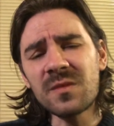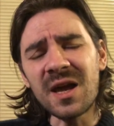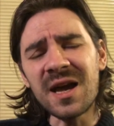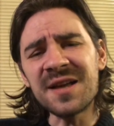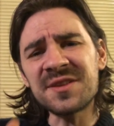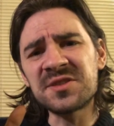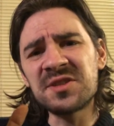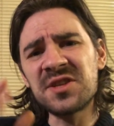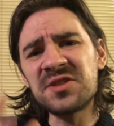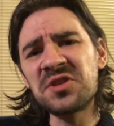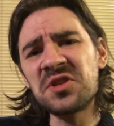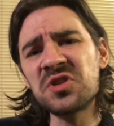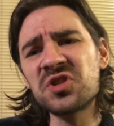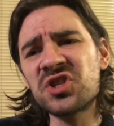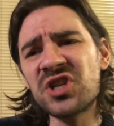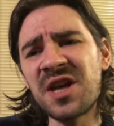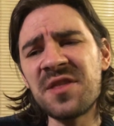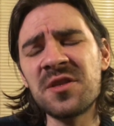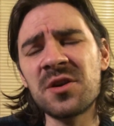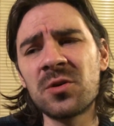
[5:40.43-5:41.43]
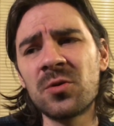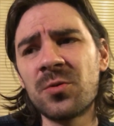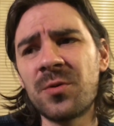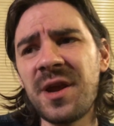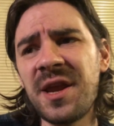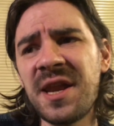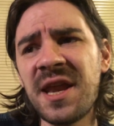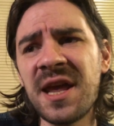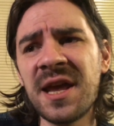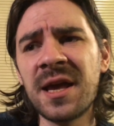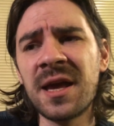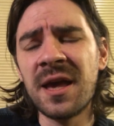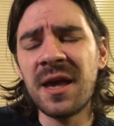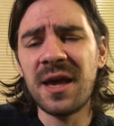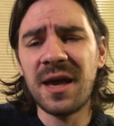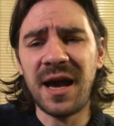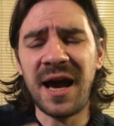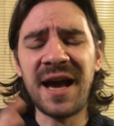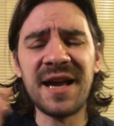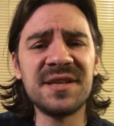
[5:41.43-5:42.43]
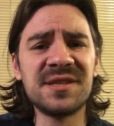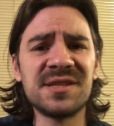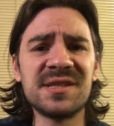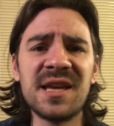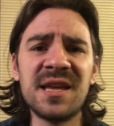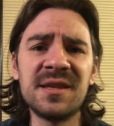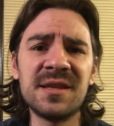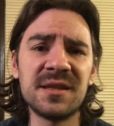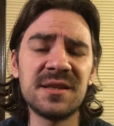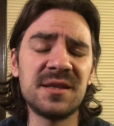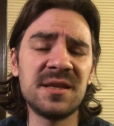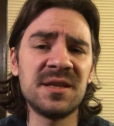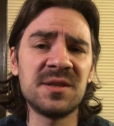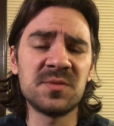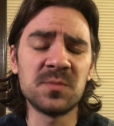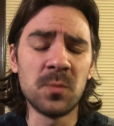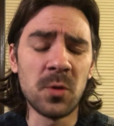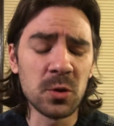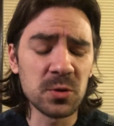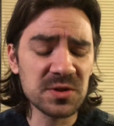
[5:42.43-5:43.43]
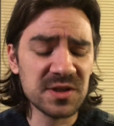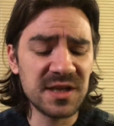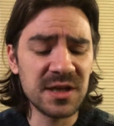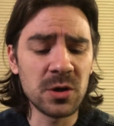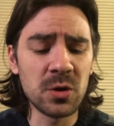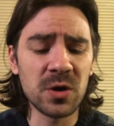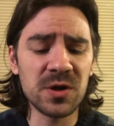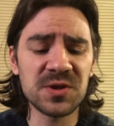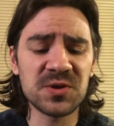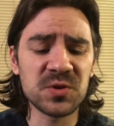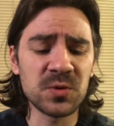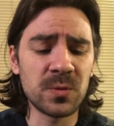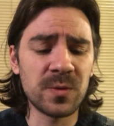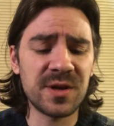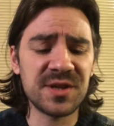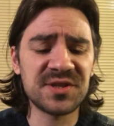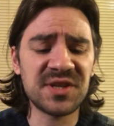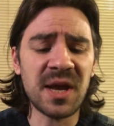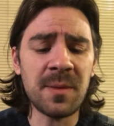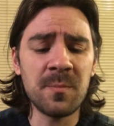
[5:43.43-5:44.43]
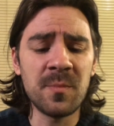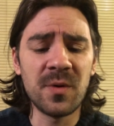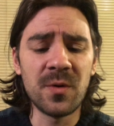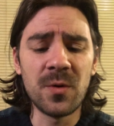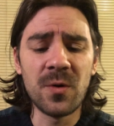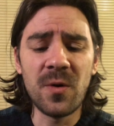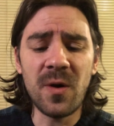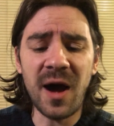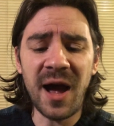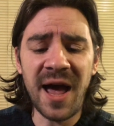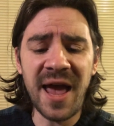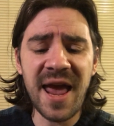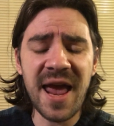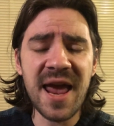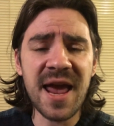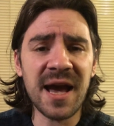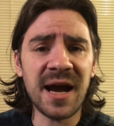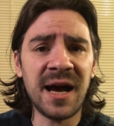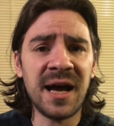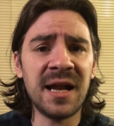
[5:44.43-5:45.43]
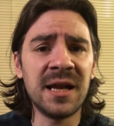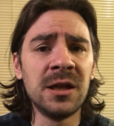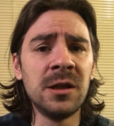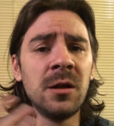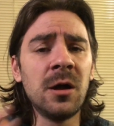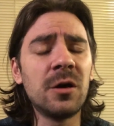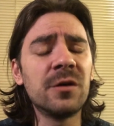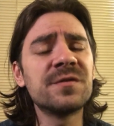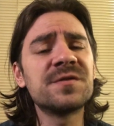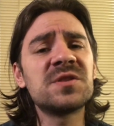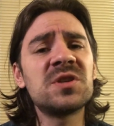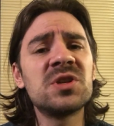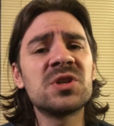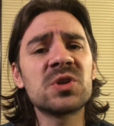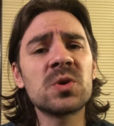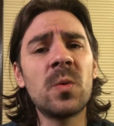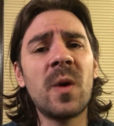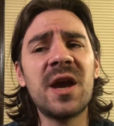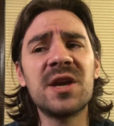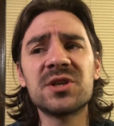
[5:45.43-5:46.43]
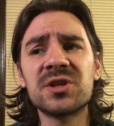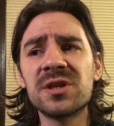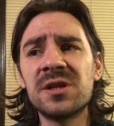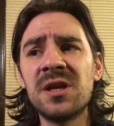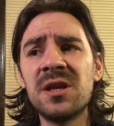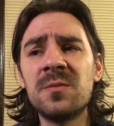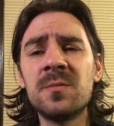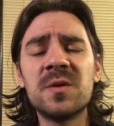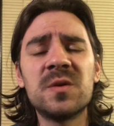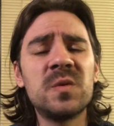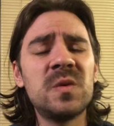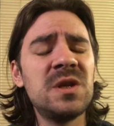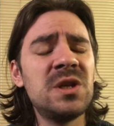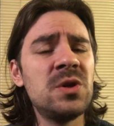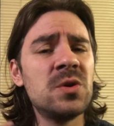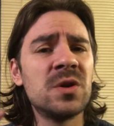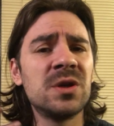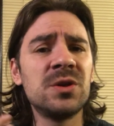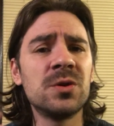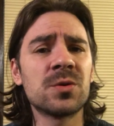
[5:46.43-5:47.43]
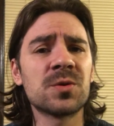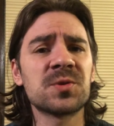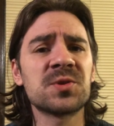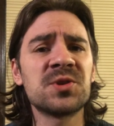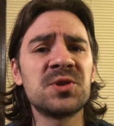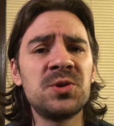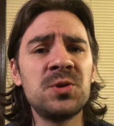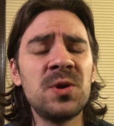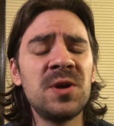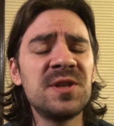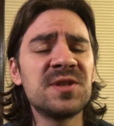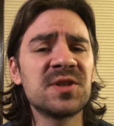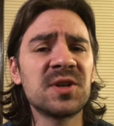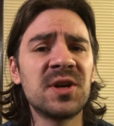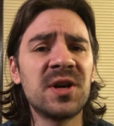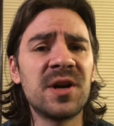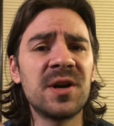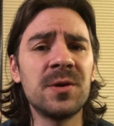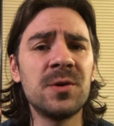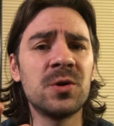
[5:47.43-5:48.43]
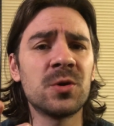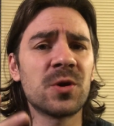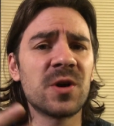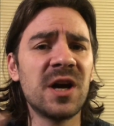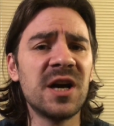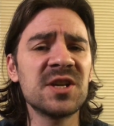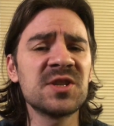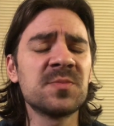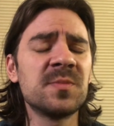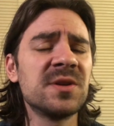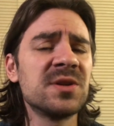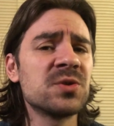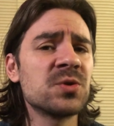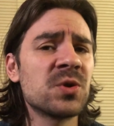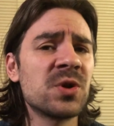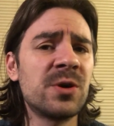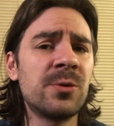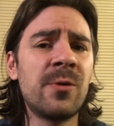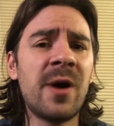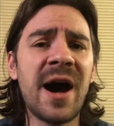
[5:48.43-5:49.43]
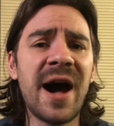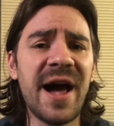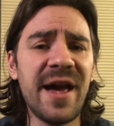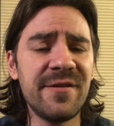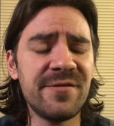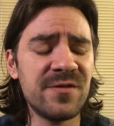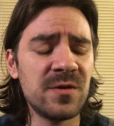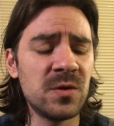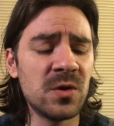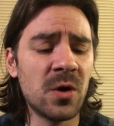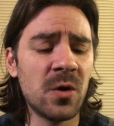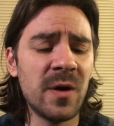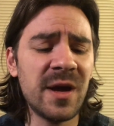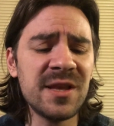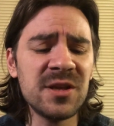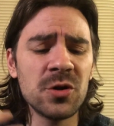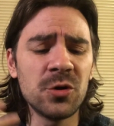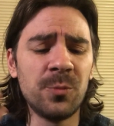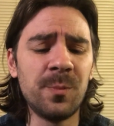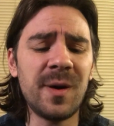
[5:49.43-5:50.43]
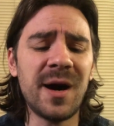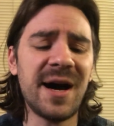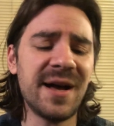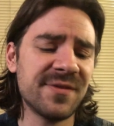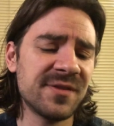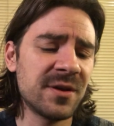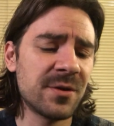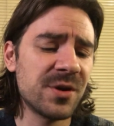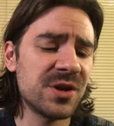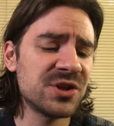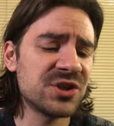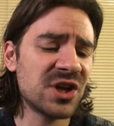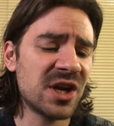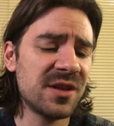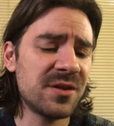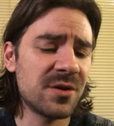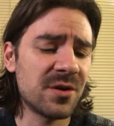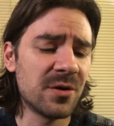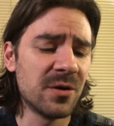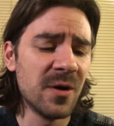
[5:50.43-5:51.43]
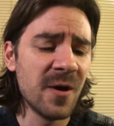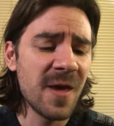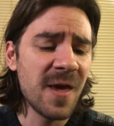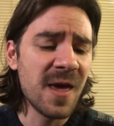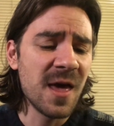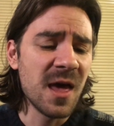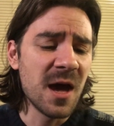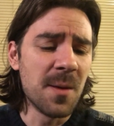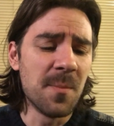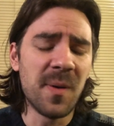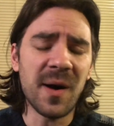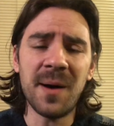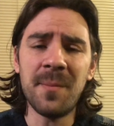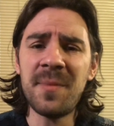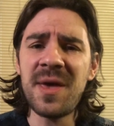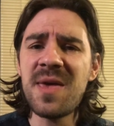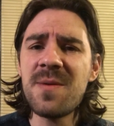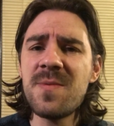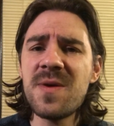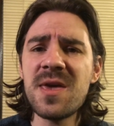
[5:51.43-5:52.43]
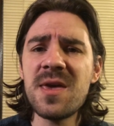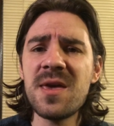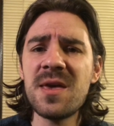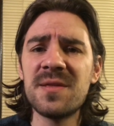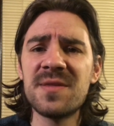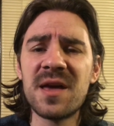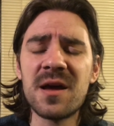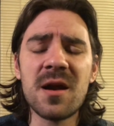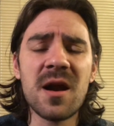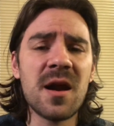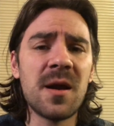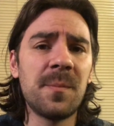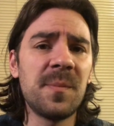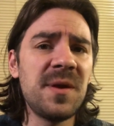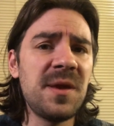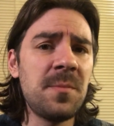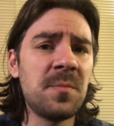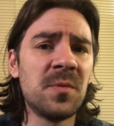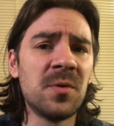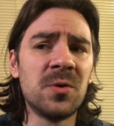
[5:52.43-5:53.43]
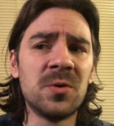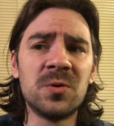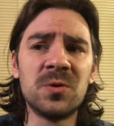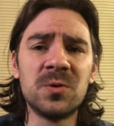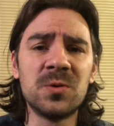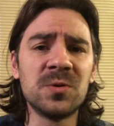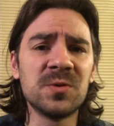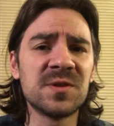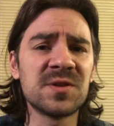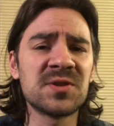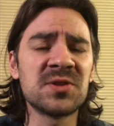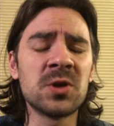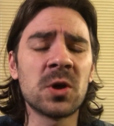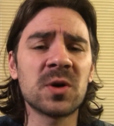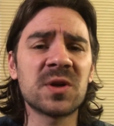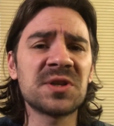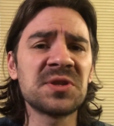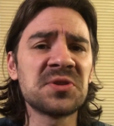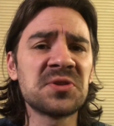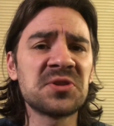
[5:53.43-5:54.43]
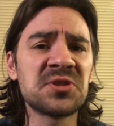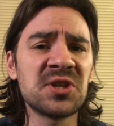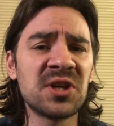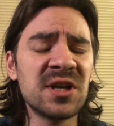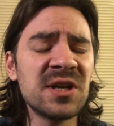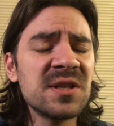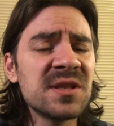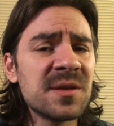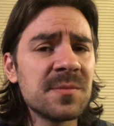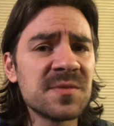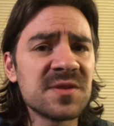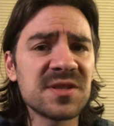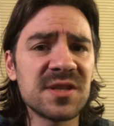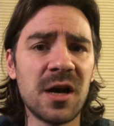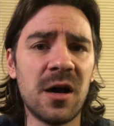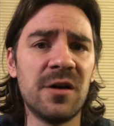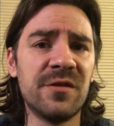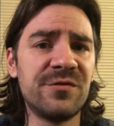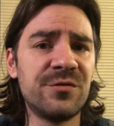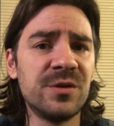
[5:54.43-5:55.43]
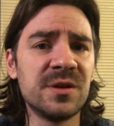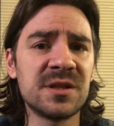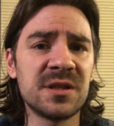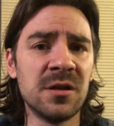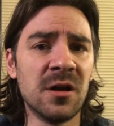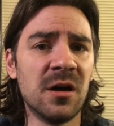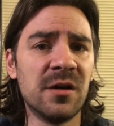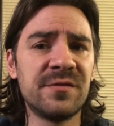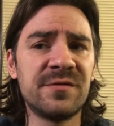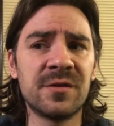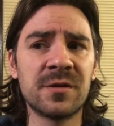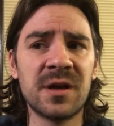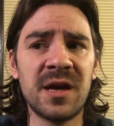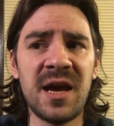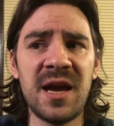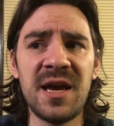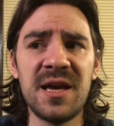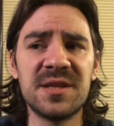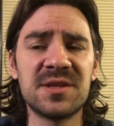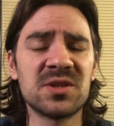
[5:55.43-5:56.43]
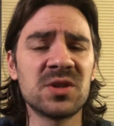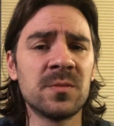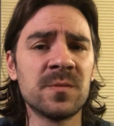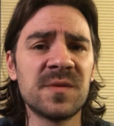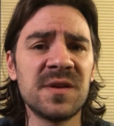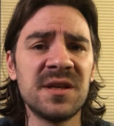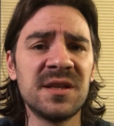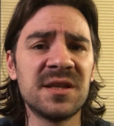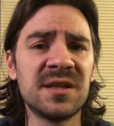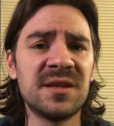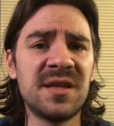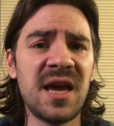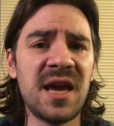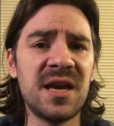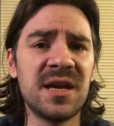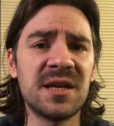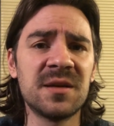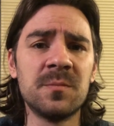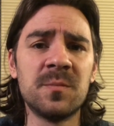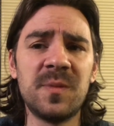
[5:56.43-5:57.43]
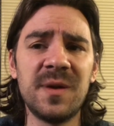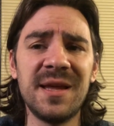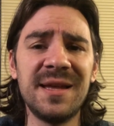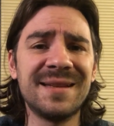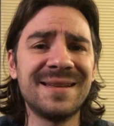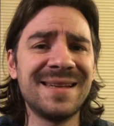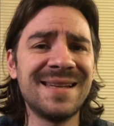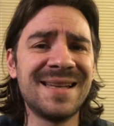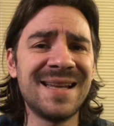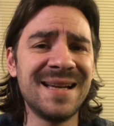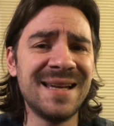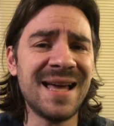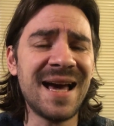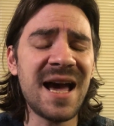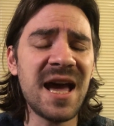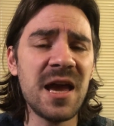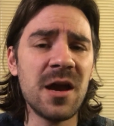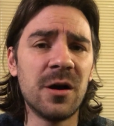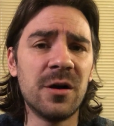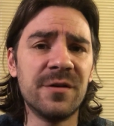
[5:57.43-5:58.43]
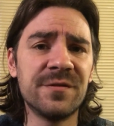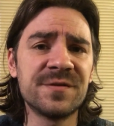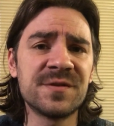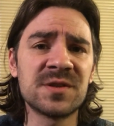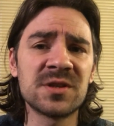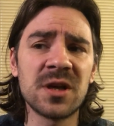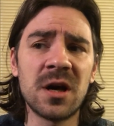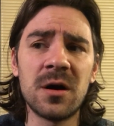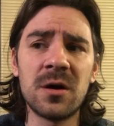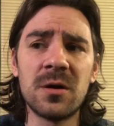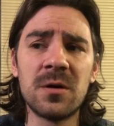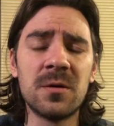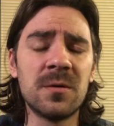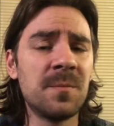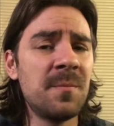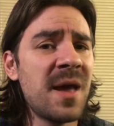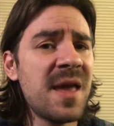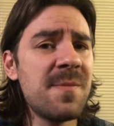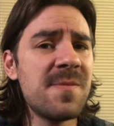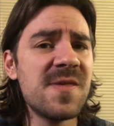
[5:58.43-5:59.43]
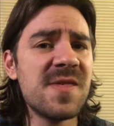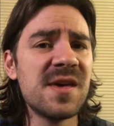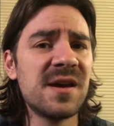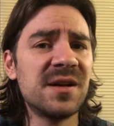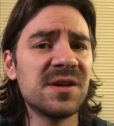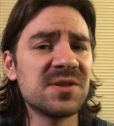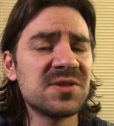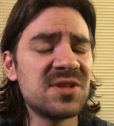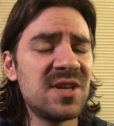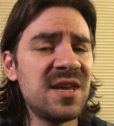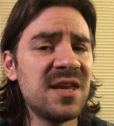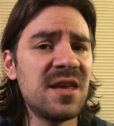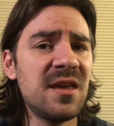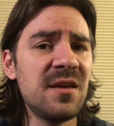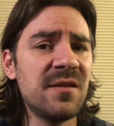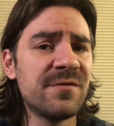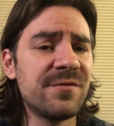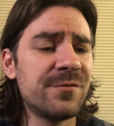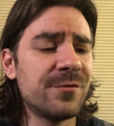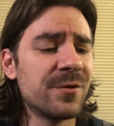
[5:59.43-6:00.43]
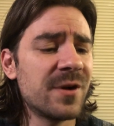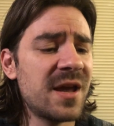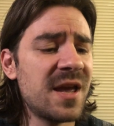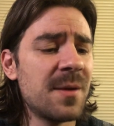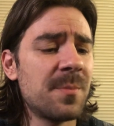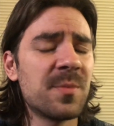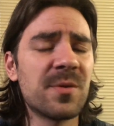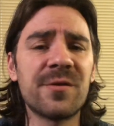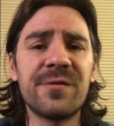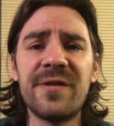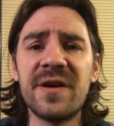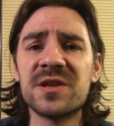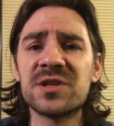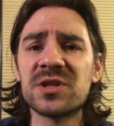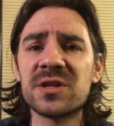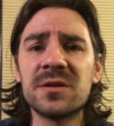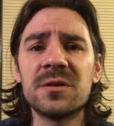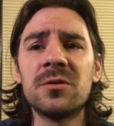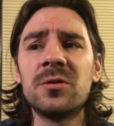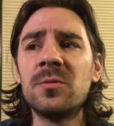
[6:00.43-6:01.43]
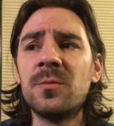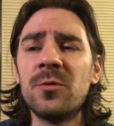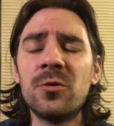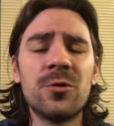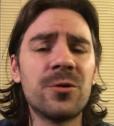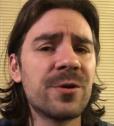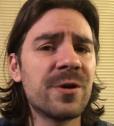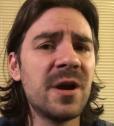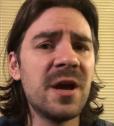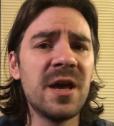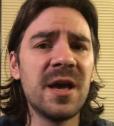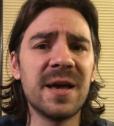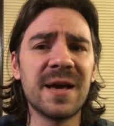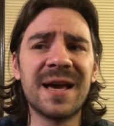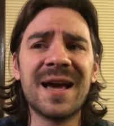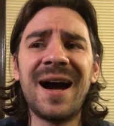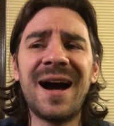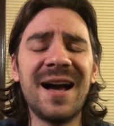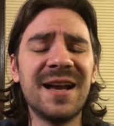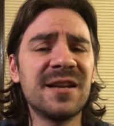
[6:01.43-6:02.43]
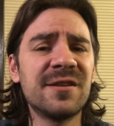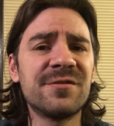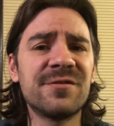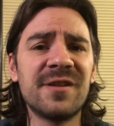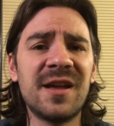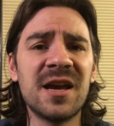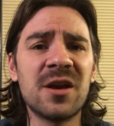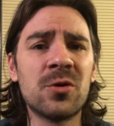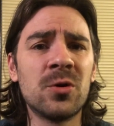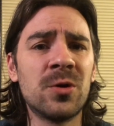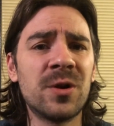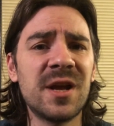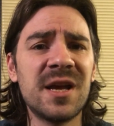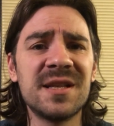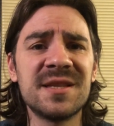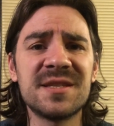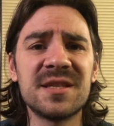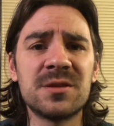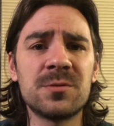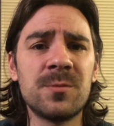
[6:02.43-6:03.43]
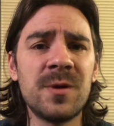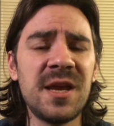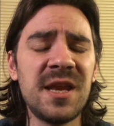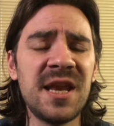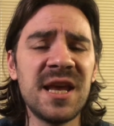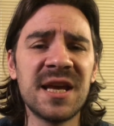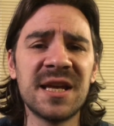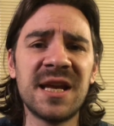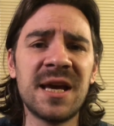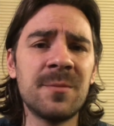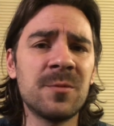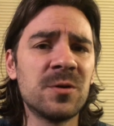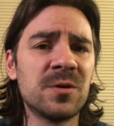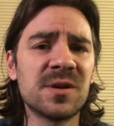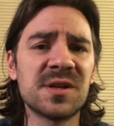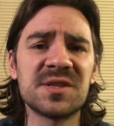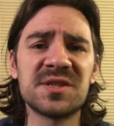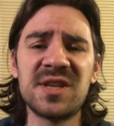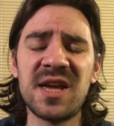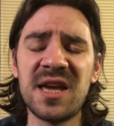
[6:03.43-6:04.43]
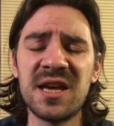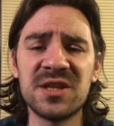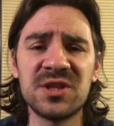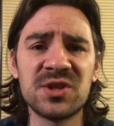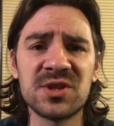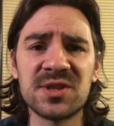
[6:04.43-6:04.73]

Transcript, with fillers: as this is general reading I said that it's mostly going to resemble a, a, love situation in between you and your suitor, your husband or a wife, you know, and your partner in general. But maybe there are people who does not concern themselves with love, okay? It's something that they completely deny of. So maybe they are seeking for a, a professional, more kind of like oriented reading and I'm gonna say it